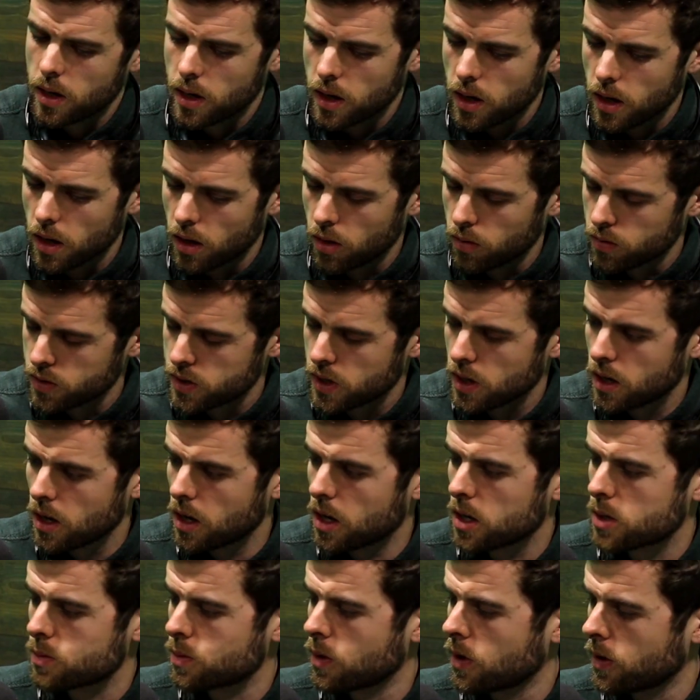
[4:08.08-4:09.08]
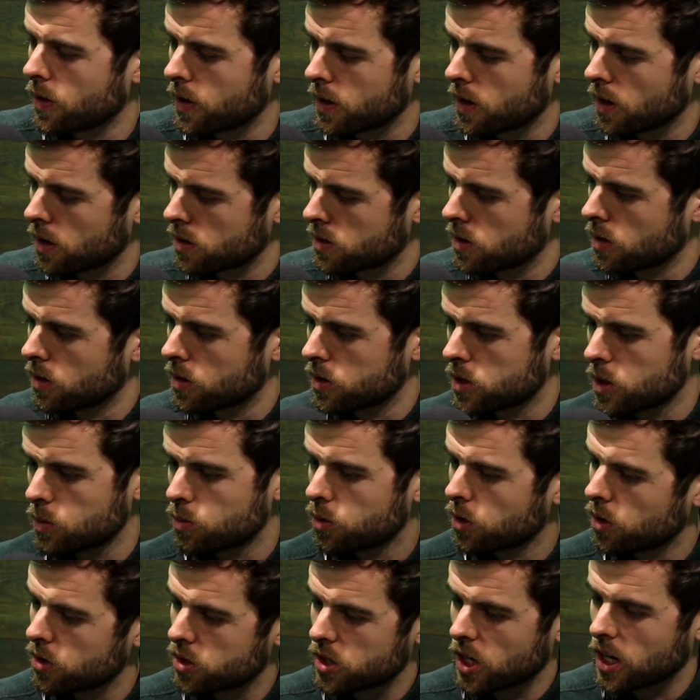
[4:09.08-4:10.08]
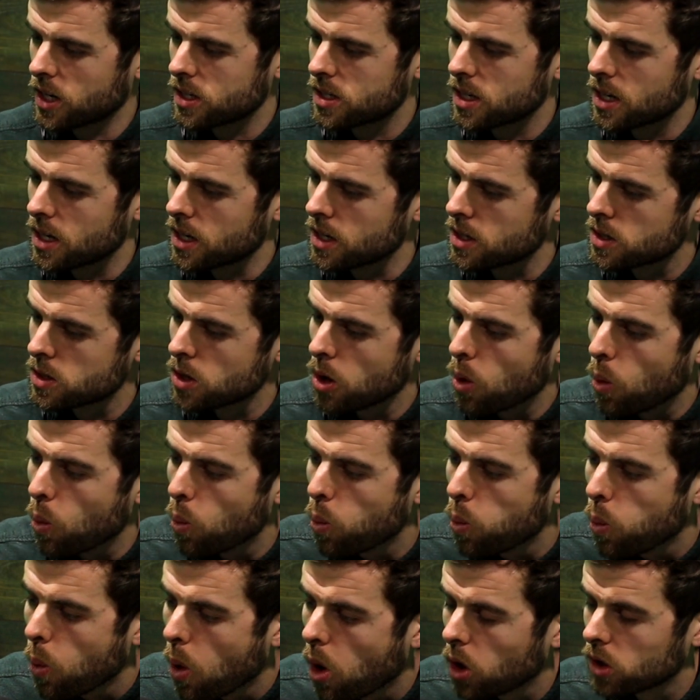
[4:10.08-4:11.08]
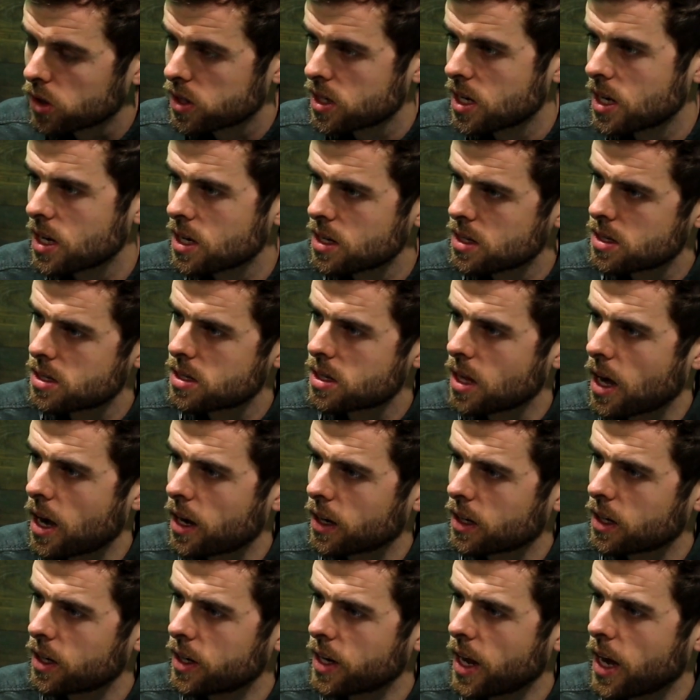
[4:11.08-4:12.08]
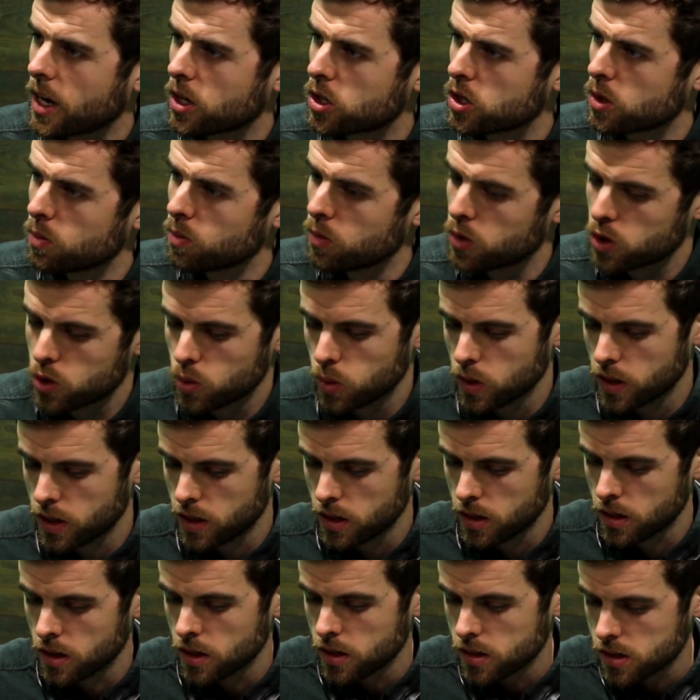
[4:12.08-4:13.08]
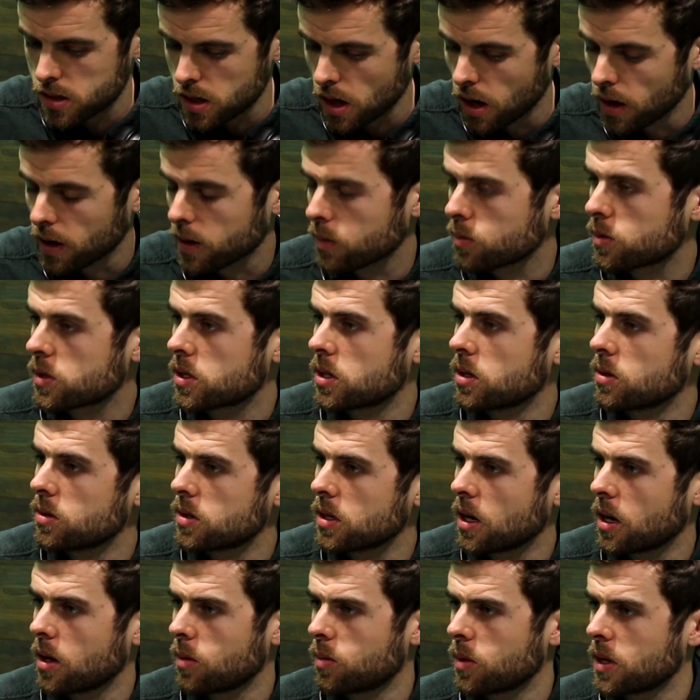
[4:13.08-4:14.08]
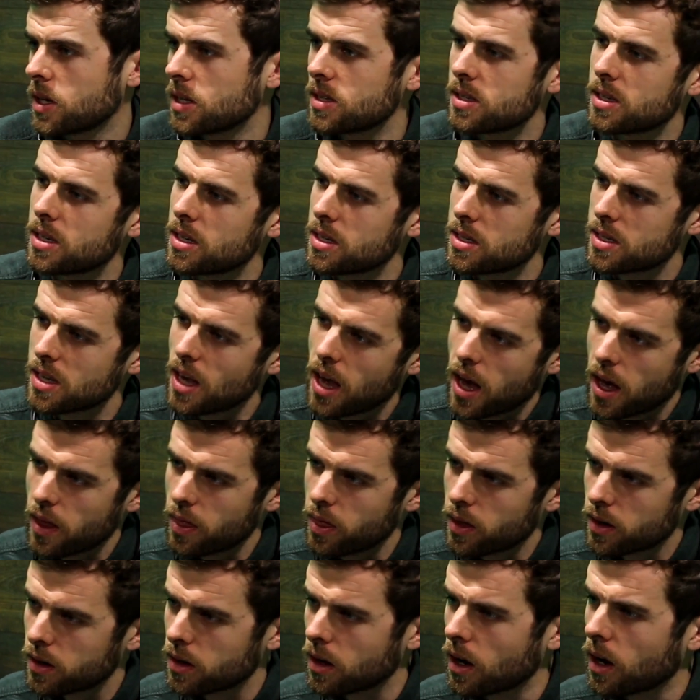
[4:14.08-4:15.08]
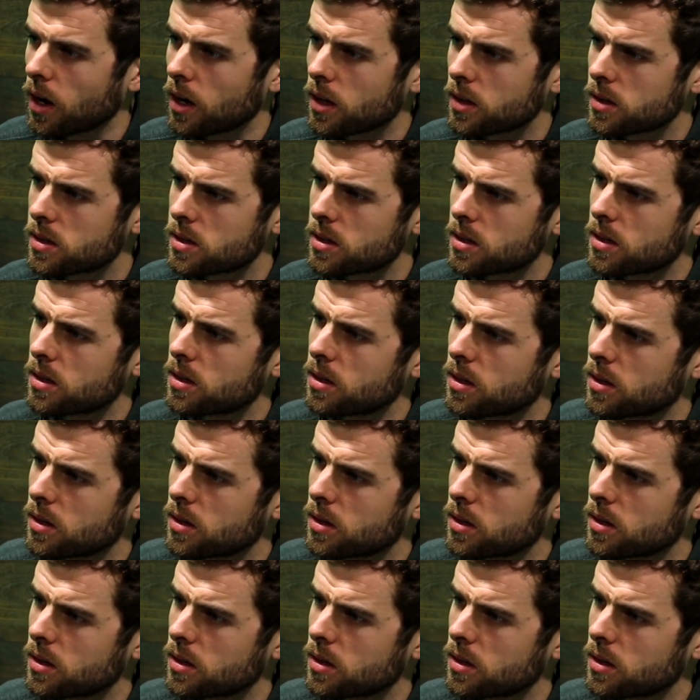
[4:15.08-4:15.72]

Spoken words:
And obviously a large part of the Gutology project is, what is that connection between type 2 diabetes and the gut?